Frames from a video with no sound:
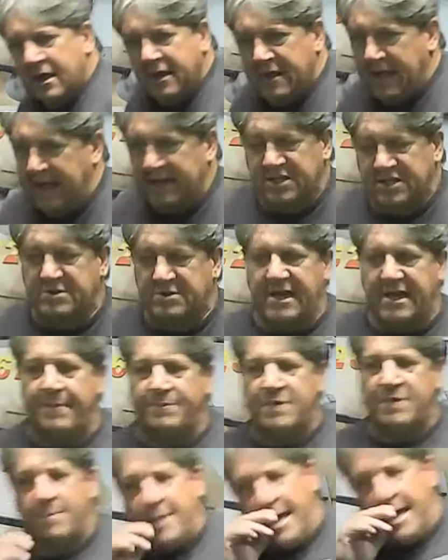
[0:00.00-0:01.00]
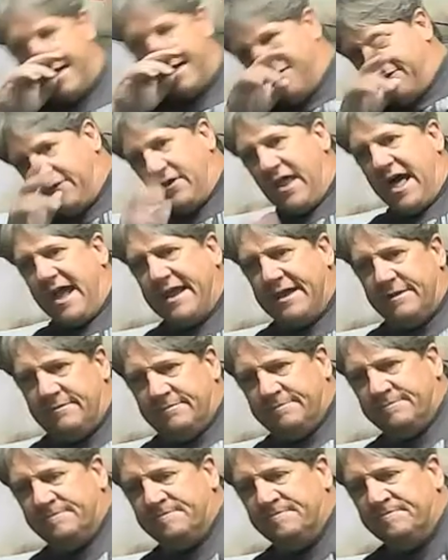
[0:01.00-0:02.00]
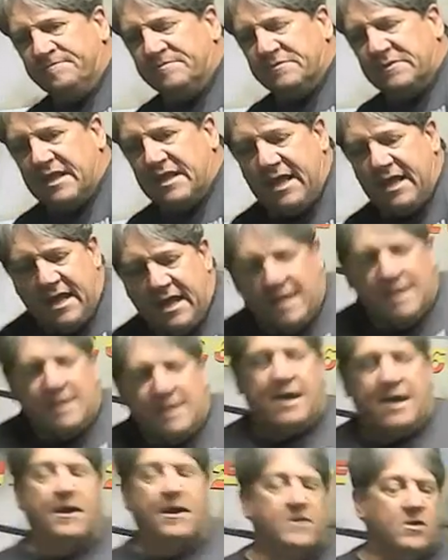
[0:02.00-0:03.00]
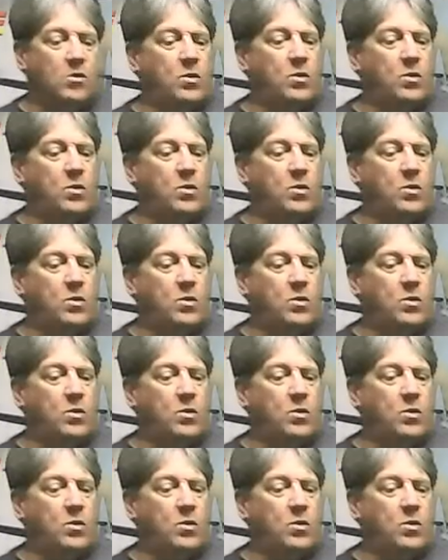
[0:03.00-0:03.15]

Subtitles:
I can just slap them on and fly it. And the